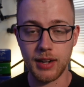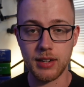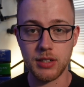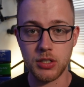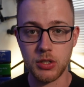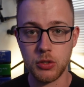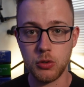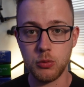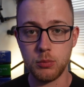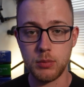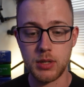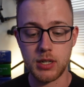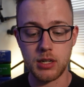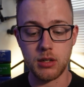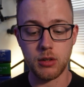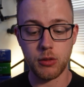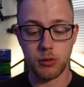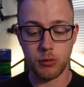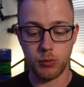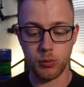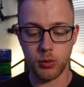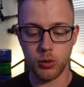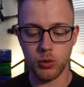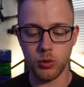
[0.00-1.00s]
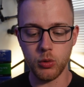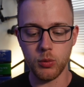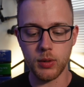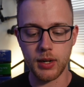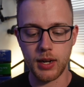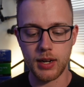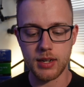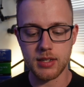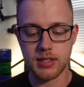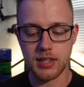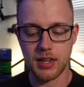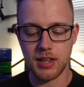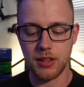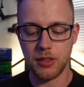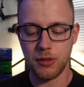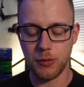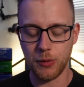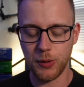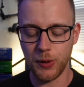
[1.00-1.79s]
and I do mean through when I say